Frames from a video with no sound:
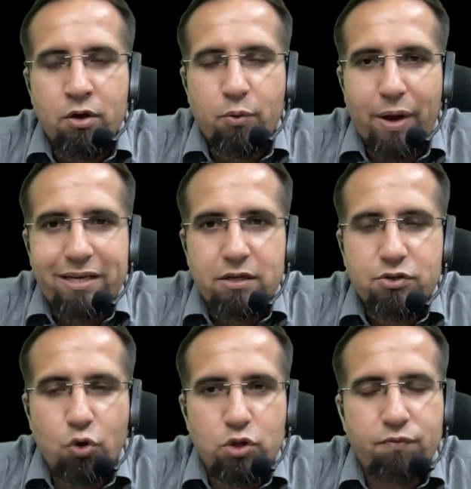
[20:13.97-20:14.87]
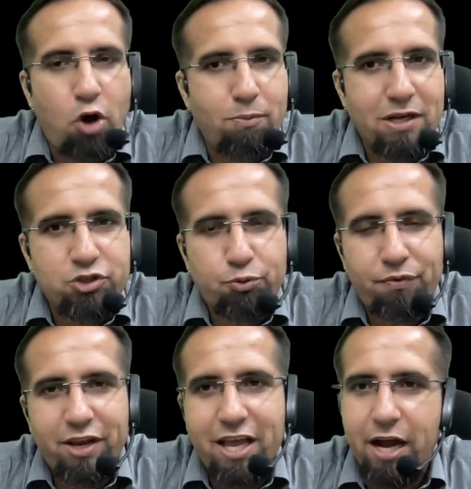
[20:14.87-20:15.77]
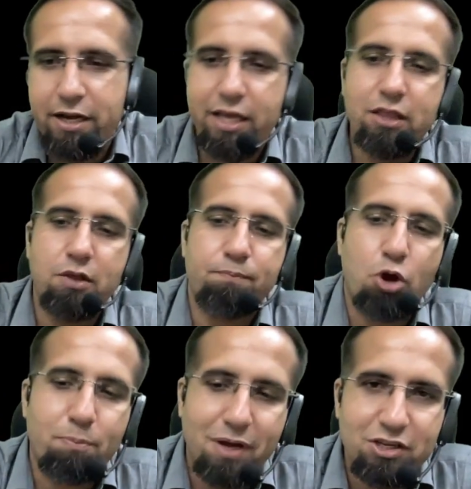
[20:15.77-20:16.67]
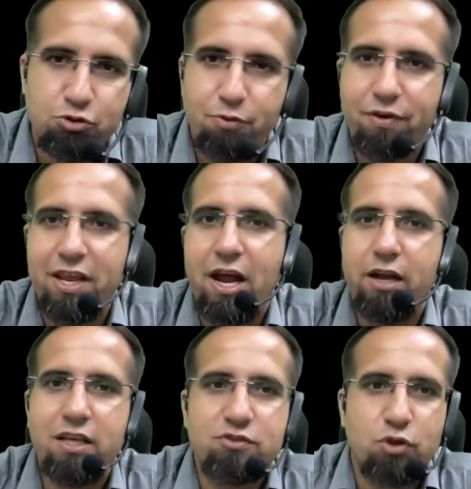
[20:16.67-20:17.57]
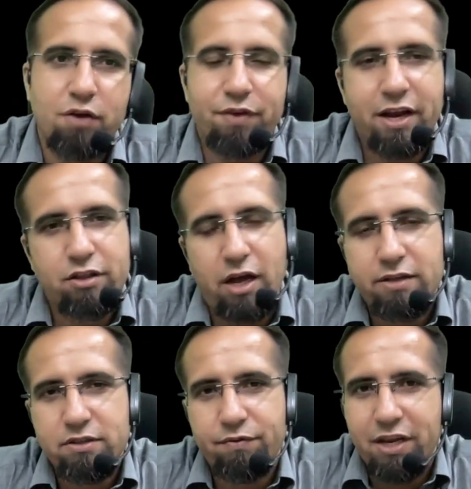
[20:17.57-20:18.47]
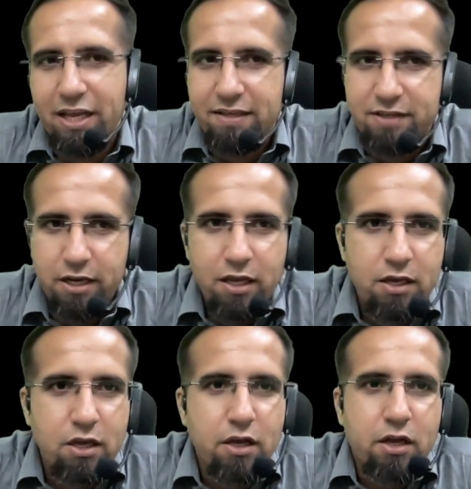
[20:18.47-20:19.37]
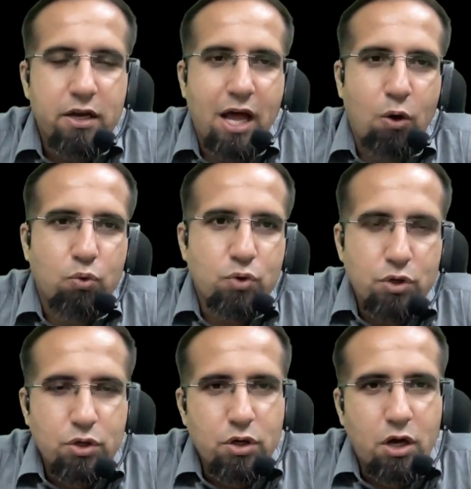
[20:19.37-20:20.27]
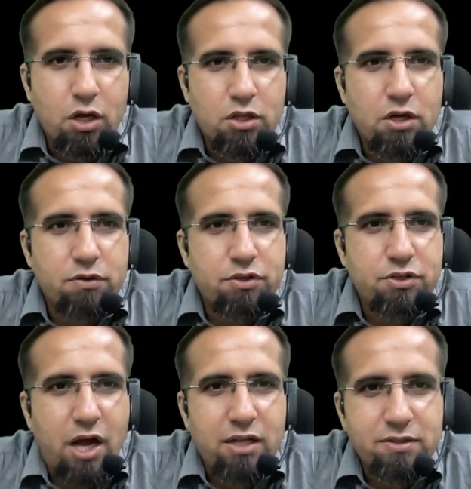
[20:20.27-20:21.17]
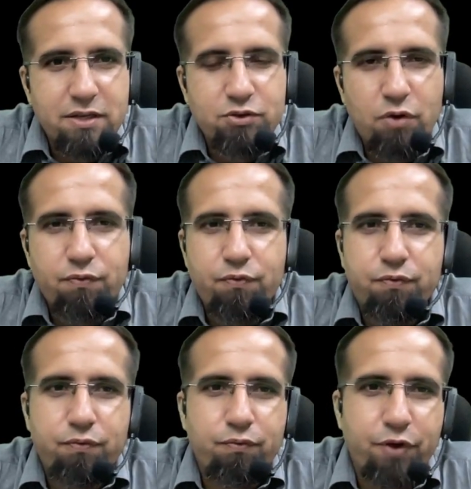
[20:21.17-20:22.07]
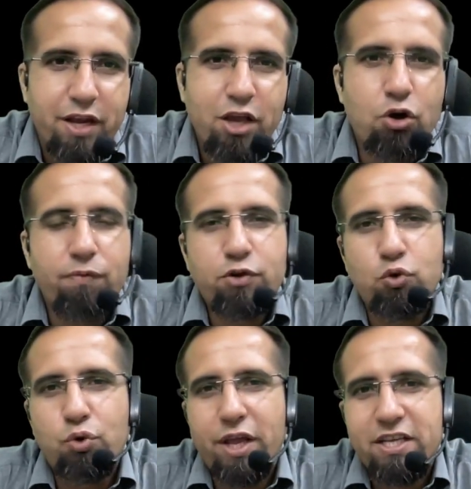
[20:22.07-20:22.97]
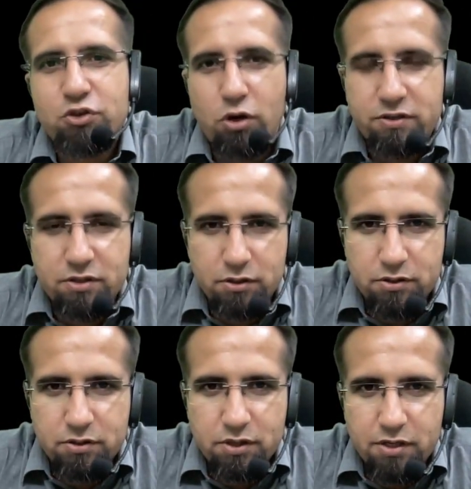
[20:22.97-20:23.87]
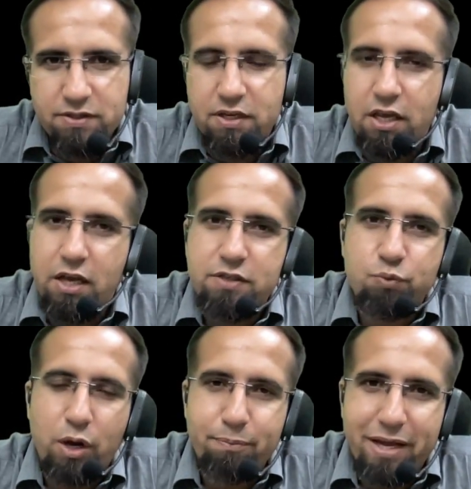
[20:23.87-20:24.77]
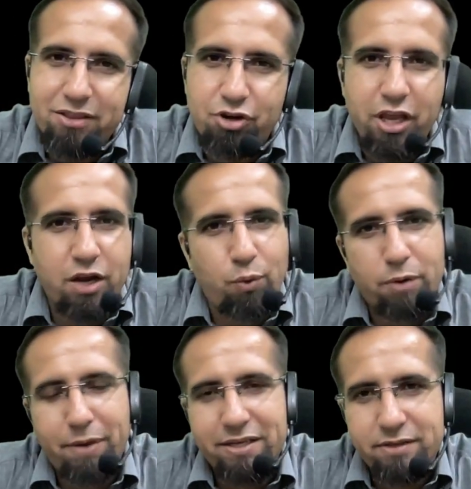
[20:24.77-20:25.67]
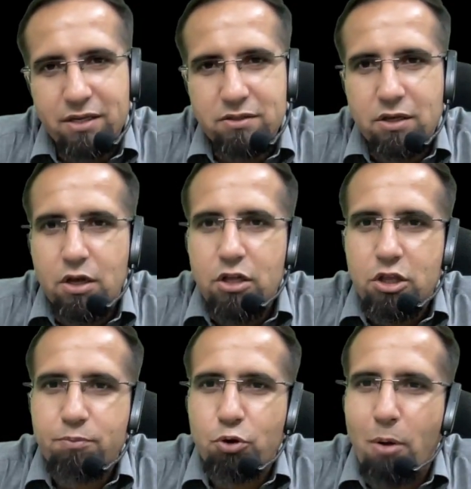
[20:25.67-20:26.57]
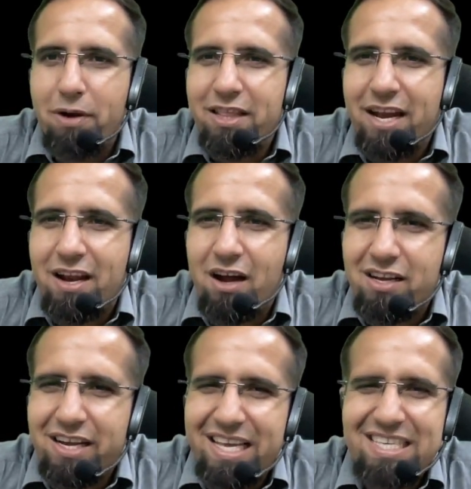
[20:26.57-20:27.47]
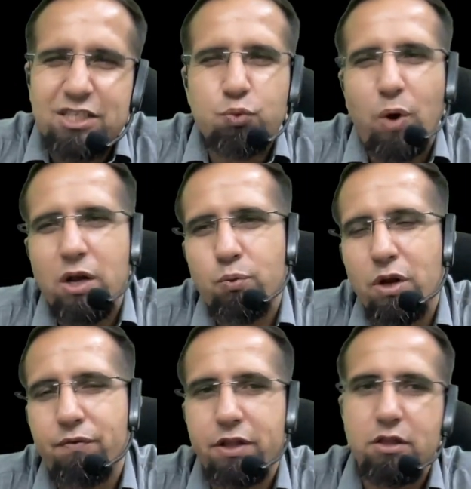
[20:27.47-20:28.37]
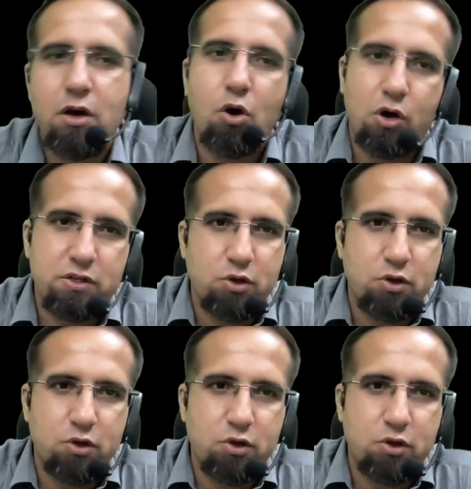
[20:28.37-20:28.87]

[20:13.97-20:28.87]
Right? So the formula should be very handy, the property should be very handy, so that we get the answer very easily. Now, the chances of winning of two race horses is 1 by 3 and 1 by 6. The probability that at least one will win the horse.